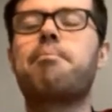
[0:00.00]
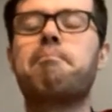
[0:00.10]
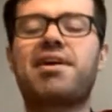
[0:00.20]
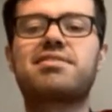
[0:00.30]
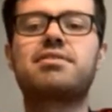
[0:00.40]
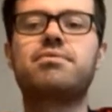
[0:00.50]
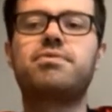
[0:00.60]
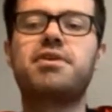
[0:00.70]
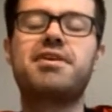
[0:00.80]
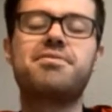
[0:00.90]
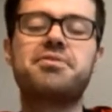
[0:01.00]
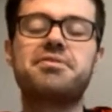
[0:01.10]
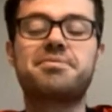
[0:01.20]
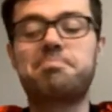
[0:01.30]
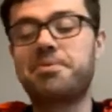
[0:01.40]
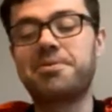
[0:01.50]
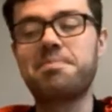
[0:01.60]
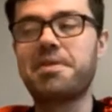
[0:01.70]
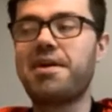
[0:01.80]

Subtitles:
massive favourites, but